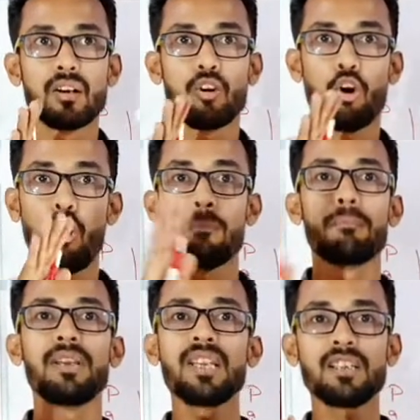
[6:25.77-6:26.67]

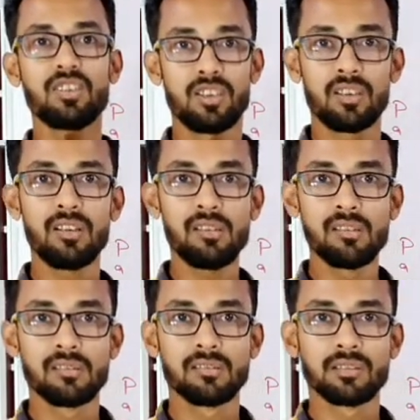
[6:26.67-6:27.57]
combination
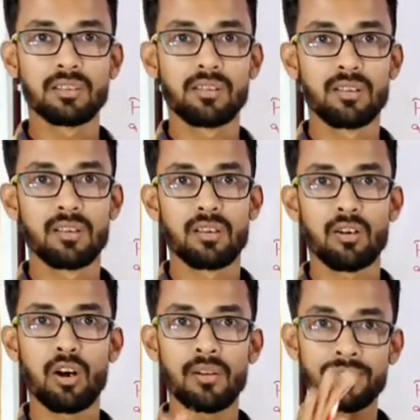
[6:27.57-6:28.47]

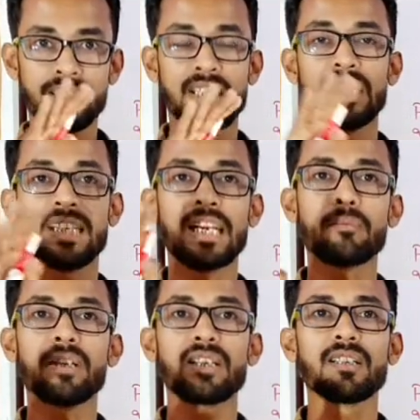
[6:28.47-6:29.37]
of
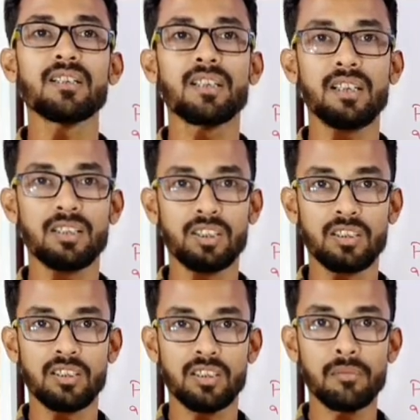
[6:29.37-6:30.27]
syntagmatic
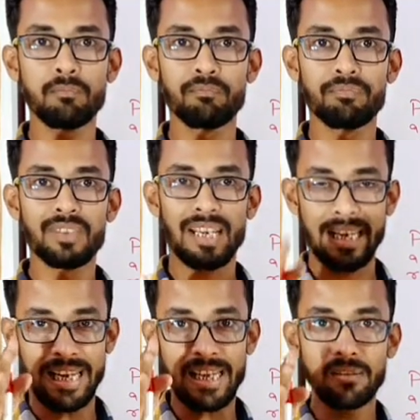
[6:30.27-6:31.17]
relationship
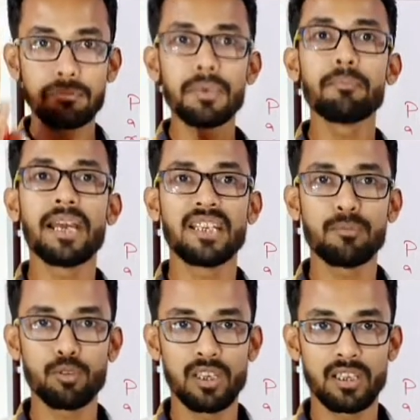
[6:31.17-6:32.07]
can be
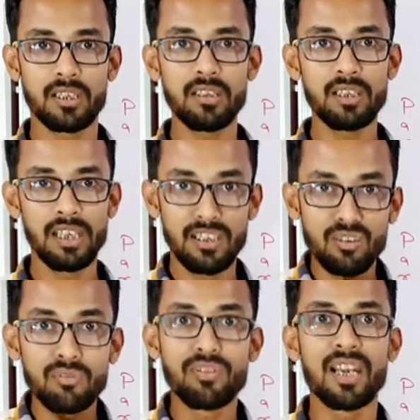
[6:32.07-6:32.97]
manipulated
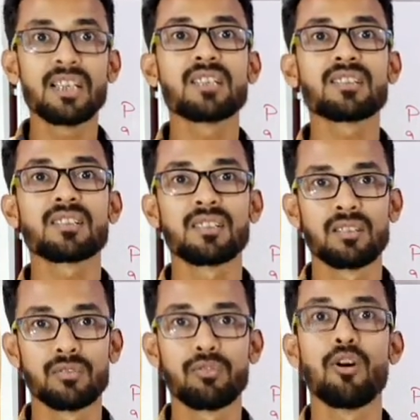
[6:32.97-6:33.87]
into various
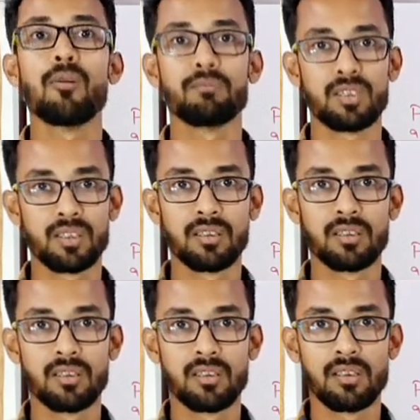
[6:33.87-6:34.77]
forms.
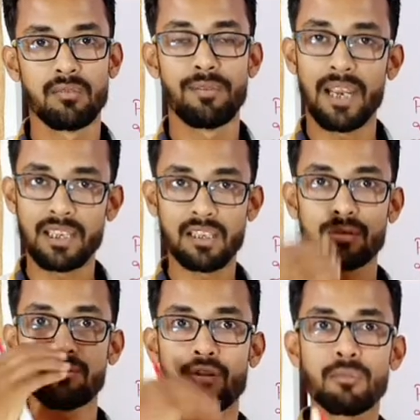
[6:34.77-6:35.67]

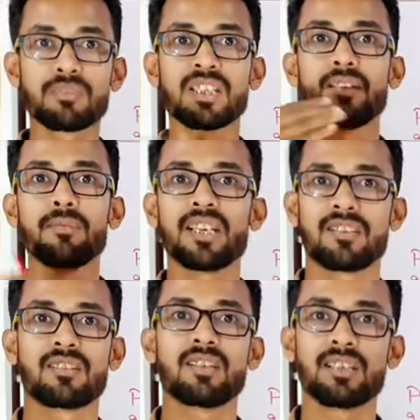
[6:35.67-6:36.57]
Various forms can be
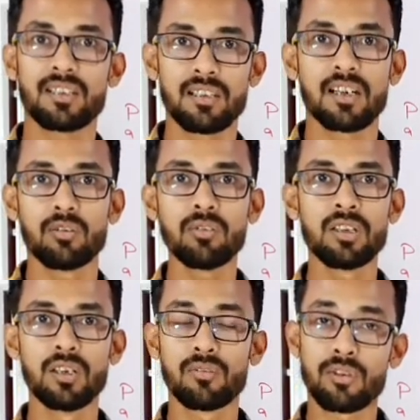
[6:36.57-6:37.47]
extracted out
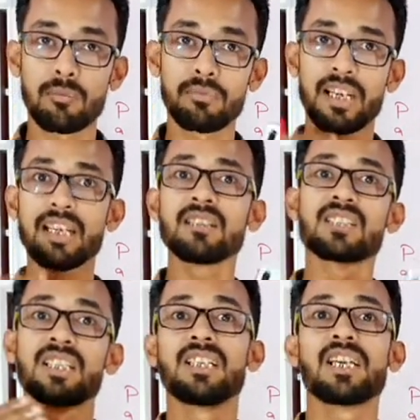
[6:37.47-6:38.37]
from that
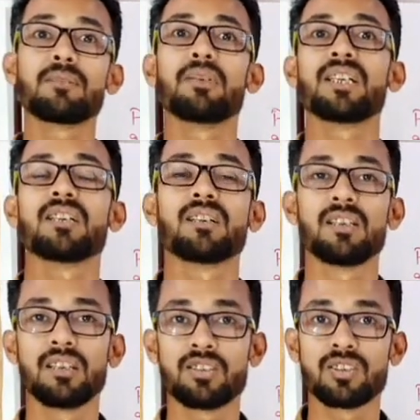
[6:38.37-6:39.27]
syntagmatic
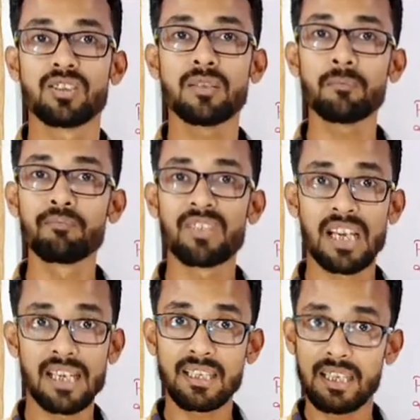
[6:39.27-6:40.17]
relationship,
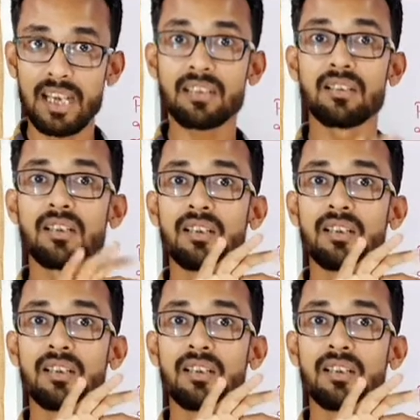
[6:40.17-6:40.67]
and that